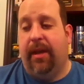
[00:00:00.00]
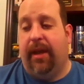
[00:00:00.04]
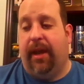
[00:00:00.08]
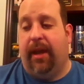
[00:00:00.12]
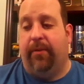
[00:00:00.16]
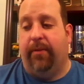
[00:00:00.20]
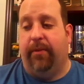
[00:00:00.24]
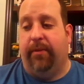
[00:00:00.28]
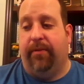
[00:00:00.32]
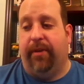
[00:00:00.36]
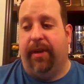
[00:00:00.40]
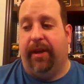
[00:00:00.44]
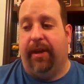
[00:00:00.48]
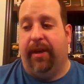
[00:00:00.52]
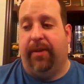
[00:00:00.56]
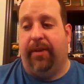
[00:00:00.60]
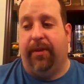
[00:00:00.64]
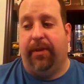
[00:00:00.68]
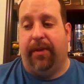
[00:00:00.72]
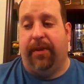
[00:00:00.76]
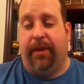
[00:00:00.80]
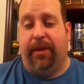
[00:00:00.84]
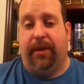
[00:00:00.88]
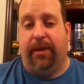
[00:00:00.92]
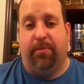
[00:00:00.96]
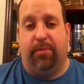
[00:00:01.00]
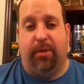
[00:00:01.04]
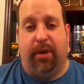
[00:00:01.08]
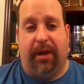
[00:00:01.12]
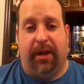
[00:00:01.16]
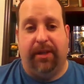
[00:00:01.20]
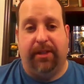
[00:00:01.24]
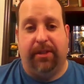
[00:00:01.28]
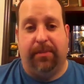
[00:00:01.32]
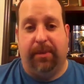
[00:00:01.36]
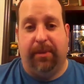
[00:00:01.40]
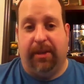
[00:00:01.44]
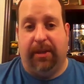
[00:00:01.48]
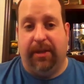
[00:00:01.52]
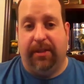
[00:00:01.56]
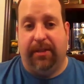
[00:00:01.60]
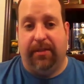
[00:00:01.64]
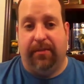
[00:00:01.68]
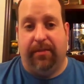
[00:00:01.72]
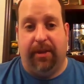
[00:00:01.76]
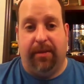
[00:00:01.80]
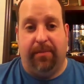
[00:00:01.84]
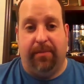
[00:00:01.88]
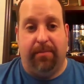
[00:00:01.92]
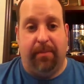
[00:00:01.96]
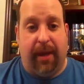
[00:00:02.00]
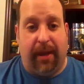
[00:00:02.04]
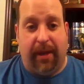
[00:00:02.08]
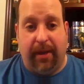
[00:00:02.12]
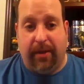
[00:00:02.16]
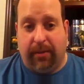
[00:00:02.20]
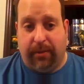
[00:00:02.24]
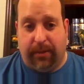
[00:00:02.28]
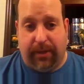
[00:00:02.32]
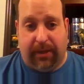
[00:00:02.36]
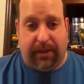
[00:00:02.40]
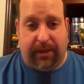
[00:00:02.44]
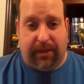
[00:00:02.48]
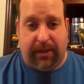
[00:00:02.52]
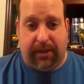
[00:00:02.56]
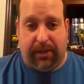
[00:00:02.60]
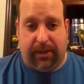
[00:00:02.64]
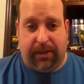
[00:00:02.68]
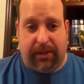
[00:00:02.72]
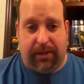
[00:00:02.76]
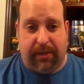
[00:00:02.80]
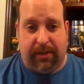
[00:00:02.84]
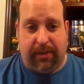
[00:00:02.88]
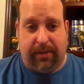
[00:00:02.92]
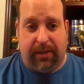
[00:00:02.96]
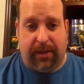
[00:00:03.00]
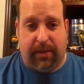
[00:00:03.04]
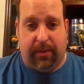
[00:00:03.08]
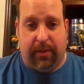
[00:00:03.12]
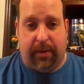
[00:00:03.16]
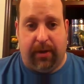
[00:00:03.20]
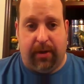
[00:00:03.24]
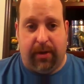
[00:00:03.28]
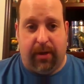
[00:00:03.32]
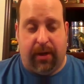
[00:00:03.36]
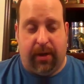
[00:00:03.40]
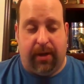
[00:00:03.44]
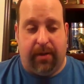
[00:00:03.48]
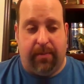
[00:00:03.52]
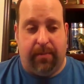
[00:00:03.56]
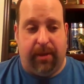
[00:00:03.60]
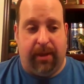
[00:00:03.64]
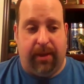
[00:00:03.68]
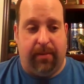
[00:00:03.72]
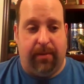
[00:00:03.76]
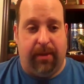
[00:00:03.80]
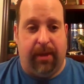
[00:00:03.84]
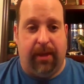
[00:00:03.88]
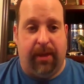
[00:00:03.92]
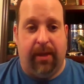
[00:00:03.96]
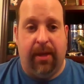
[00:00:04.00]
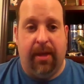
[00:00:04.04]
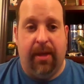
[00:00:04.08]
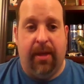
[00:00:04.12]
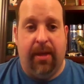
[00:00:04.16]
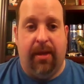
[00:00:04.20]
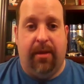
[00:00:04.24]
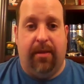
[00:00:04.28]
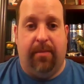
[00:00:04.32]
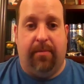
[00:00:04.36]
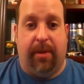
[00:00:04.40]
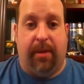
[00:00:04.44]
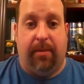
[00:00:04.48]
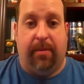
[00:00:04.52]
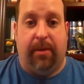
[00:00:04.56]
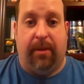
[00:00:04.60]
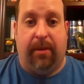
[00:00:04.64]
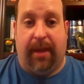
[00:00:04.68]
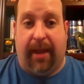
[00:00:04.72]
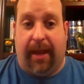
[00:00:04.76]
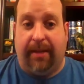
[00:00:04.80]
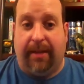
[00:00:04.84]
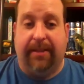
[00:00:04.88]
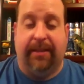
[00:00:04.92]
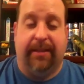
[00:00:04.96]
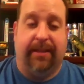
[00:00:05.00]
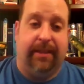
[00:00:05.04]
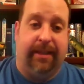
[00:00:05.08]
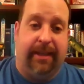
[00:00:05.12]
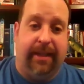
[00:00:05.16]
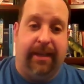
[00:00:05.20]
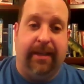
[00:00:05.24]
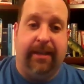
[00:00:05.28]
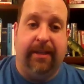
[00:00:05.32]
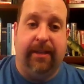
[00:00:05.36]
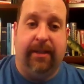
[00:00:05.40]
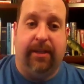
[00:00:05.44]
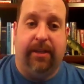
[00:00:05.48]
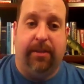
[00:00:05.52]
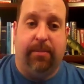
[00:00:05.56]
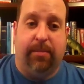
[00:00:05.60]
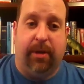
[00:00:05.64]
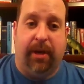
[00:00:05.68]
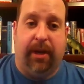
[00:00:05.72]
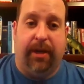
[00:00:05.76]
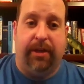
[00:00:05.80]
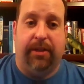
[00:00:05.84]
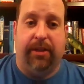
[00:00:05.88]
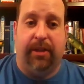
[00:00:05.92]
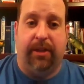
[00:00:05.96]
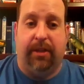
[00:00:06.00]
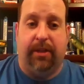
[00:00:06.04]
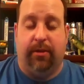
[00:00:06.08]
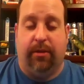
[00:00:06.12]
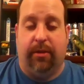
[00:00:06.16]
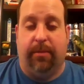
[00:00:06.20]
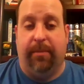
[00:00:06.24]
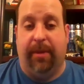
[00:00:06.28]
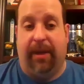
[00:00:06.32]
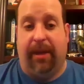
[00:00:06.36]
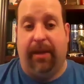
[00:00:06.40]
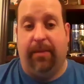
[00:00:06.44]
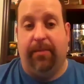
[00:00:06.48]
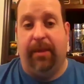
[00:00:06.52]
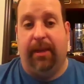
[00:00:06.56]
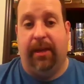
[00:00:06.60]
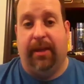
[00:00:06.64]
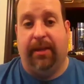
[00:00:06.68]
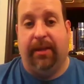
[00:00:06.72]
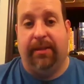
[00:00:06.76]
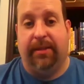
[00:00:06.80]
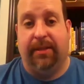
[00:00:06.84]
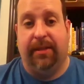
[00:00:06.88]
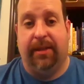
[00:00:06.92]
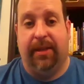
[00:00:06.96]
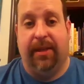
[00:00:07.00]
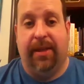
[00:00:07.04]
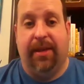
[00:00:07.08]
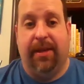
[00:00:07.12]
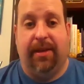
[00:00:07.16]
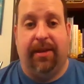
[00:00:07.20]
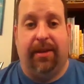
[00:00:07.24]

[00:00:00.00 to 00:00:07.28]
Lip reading: And if we find out that they're depressed because of a medical condition that's going on, maybe that's leading to the depression, or maybe it's,